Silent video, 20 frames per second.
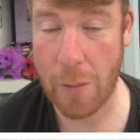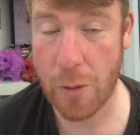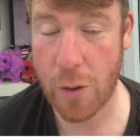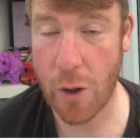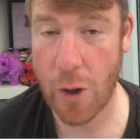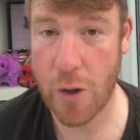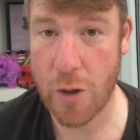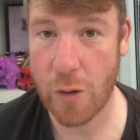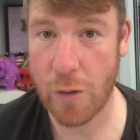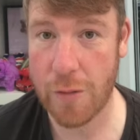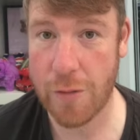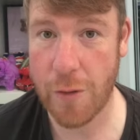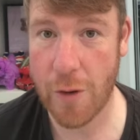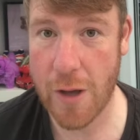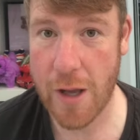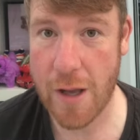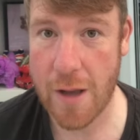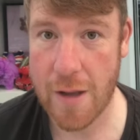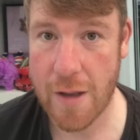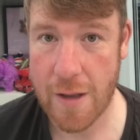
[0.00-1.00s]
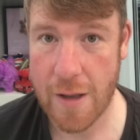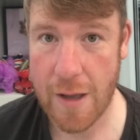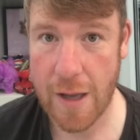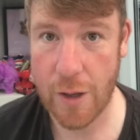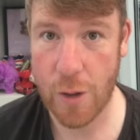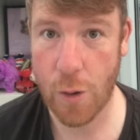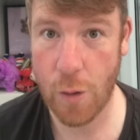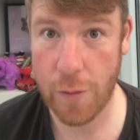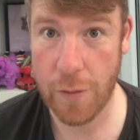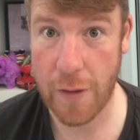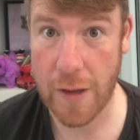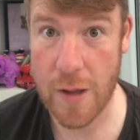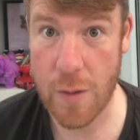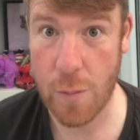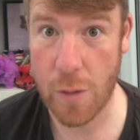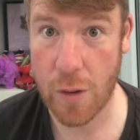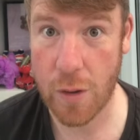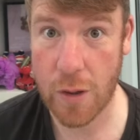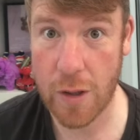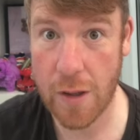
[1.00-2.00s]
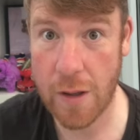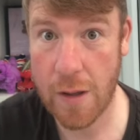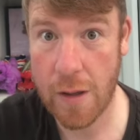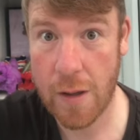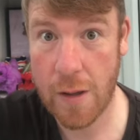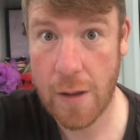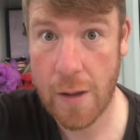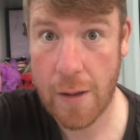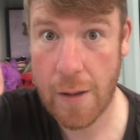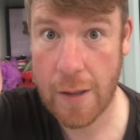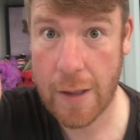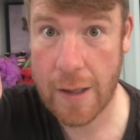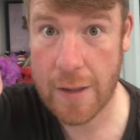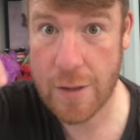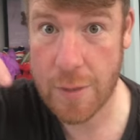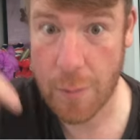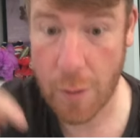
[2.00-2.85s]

coin hunt for you, and hopefully we're going to get some